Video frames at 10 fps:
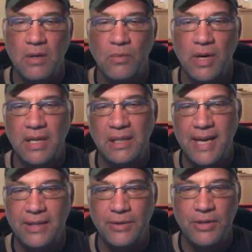We're going to
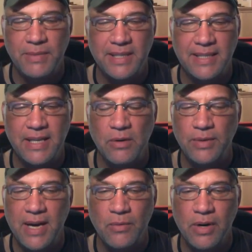let Guzman steal.
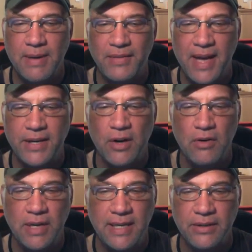Not worried about that at
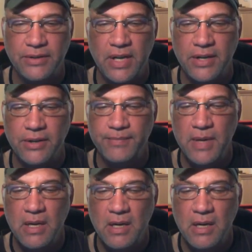all. And here's Hunter.